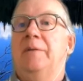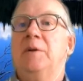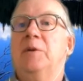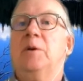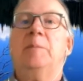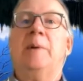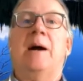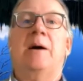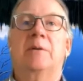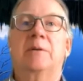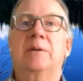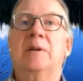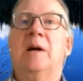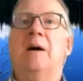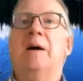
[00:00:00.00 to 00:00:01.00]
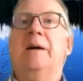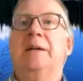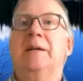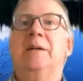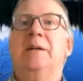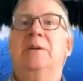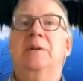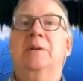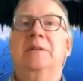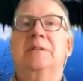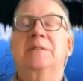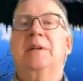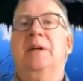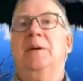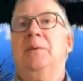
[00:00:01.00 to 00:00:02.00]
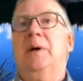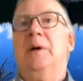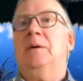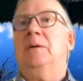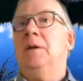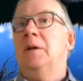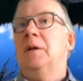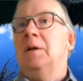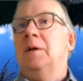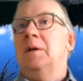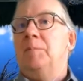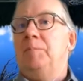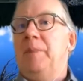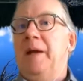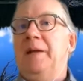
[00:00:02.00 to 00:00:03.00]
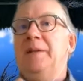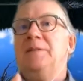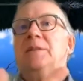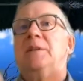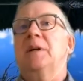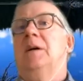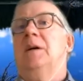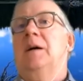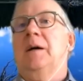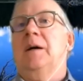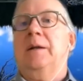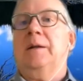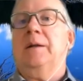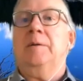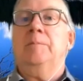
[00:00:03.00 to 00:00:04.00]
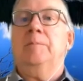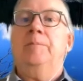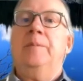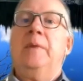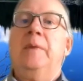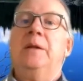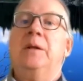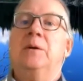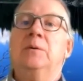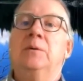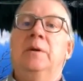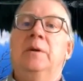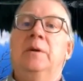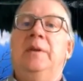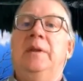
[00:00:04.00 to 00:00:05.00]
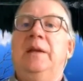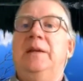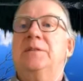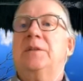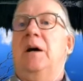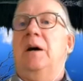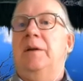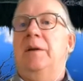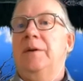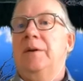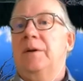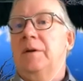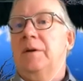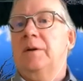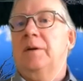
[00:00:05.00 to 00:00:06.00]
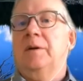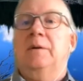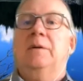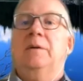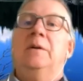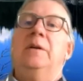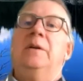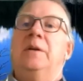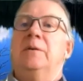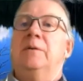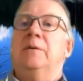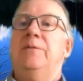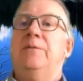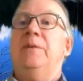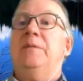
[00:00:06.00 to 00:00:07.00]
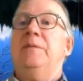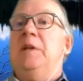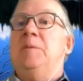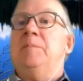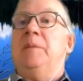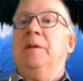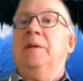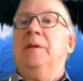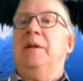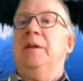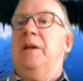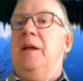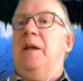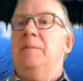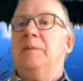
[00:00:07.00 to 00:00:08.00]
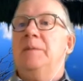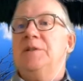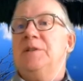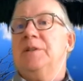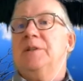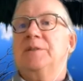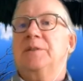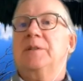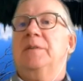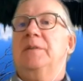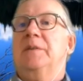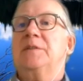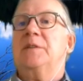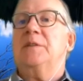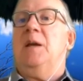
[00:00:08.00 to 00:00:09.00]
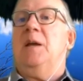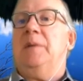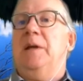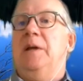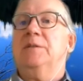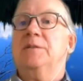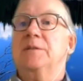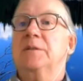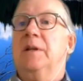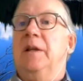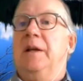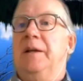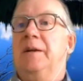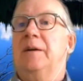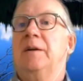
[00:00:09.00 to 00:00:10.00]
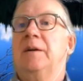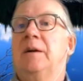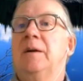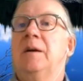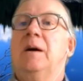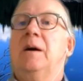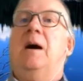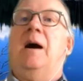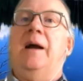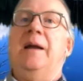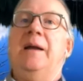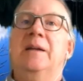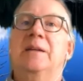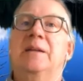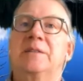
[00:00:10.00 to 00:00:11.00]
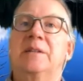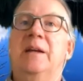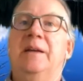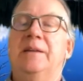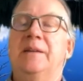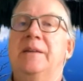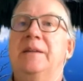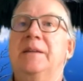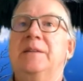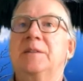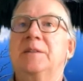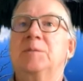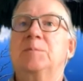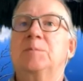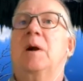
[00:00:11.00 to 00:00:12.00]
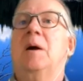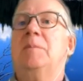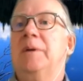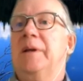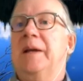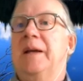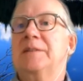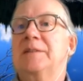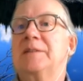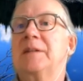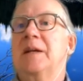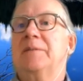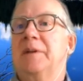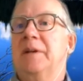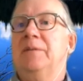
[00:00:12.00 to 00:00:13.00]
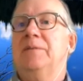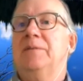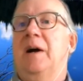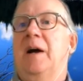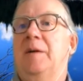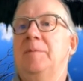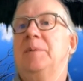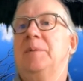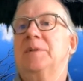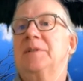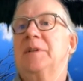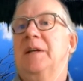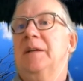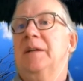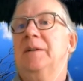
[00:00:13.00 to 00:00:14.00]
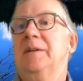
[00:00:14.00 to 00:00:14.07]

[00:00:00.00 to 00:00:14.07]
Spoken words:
your power line, and you can say, well, based on, these other, 50 million images of the same insulator, I can say that this is probably at 75%,